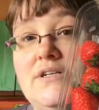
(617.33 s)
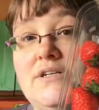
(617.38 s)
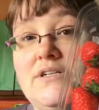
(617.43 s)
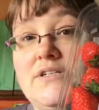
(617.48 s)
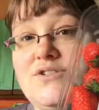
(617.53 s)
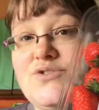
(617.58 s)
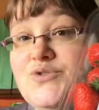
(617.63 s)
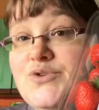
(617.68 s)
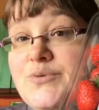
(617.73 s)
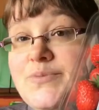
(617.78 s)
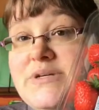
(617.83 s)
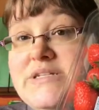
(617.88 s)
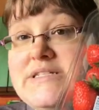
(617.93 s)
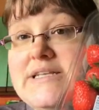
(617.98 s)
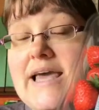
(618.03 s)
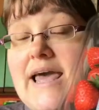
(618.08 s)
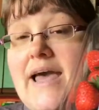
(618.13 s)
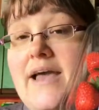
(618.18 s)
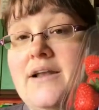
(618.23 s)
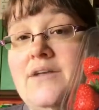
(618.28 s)
strawberries
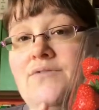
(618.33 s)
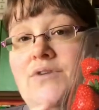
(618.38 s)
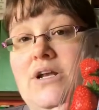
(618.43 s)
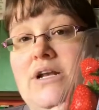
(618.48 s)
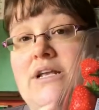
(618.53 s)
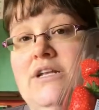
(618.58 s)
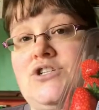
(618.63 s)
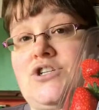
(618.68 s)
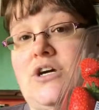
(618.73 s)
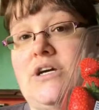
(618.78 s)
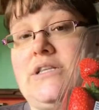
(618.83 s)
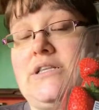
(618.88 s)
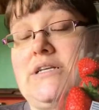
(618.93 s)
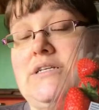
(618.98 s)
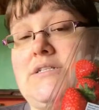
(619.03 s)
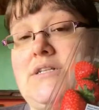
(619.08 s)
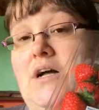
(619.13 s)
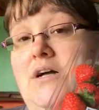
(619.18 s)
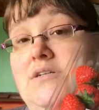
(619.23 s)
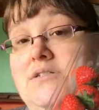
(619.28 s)
again. I really enjoyed
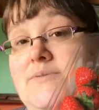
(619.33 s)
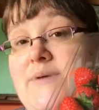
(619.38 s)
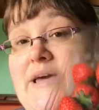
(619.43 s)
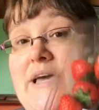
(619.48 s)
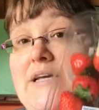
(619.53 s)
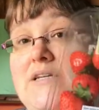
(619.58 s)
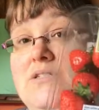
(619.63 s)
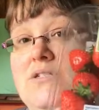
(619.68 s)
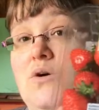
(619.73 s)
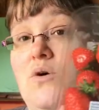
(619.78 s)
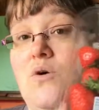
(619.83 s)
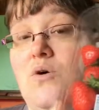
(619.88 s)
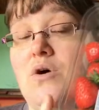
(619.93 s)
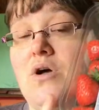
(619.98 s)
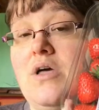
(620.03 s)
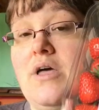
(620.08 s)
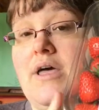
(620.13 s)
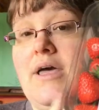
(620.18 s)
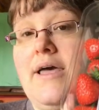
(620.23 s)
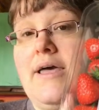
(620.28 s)
these last week, so
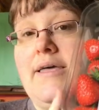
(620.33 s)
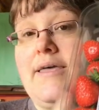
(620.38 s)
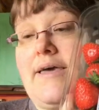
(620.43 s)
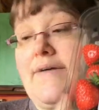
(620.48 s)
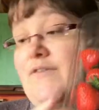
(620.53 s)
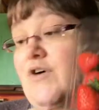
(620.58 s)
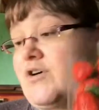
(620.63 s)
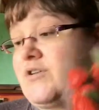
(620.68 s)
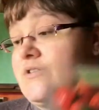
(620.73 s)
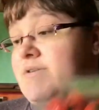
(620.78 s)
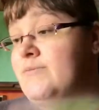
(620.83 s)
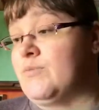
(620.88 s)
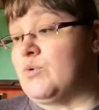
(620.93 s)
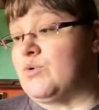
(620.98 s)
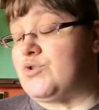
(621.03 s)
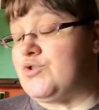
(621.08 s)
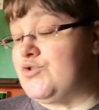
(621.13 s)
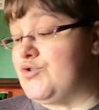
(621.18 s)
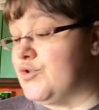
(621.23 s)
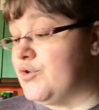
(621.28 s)
yeah, I've got some more
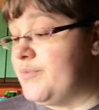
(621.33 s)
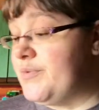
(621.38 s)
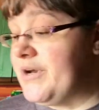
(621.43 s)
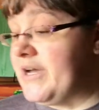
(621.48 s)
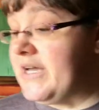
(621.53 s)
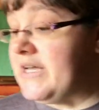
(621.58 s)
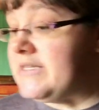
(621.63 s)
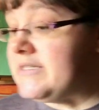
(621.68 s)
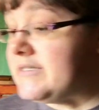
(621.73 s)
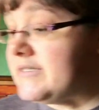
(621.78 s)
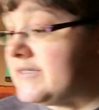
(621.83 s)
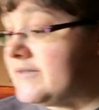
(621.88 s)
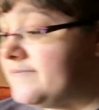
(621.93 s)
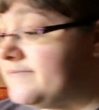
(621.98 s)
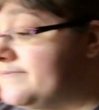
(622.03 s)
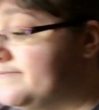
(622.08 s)
strawberries.